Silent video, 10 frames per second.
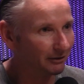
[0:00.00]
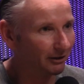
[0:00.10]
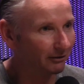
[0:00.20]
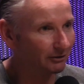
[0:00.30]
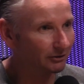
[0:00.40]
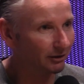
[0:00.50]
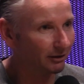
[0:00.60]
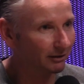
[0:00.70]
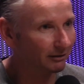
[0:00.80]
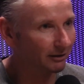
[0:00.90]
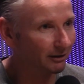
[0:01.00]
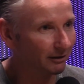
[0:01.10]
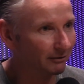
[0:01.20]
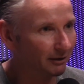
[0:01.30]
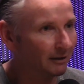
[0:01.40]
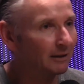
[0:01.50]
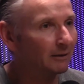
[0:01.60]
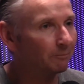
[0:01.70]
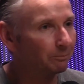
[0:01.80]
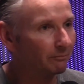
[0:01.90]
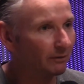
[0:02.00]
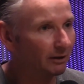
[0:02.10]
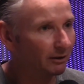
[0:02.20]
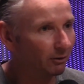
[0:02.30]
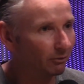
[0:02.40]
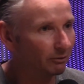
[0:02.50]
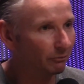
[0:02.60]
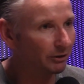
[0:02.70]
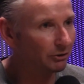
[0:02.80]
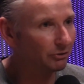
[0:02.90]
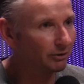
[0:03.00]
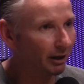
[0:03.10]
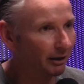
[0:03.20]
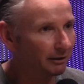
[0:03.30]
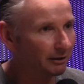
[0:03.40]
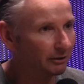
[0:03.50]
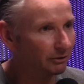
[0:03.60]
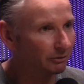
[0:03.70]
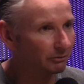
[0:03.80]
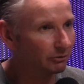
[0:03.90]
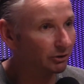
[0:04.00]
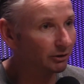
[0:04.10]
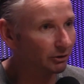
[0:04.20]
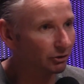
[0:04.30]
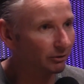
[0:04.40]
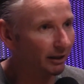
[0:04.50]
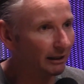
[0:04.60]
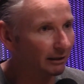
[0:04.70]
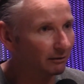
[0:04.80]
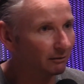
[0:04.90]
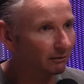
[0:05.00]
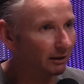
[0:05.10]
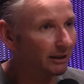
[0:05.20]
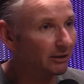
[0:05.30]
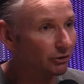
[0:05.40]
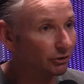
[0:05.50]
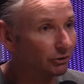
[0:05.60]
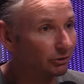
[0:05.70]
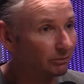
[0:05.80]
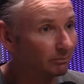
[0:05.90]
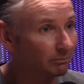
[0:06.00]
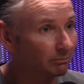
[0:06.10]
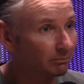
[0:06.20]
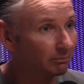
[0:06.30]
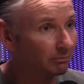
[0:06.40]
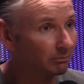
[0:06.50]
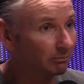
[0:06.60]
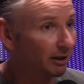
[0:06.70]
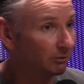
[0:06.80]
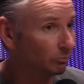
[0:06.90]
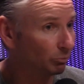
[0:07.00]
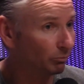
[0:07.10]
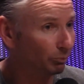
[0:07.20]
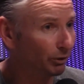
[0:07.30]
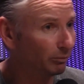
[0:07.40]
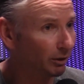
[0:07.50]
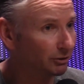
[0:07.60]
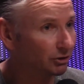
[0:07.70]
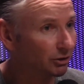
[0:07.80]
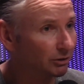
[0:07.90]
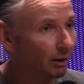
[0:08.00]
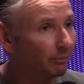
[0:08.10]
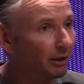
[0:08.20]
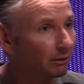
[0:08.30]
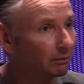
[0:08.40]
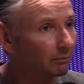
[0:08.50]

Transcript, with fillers: You know, it's all. You know, when you got into the trade, lasers had pretty much just come in.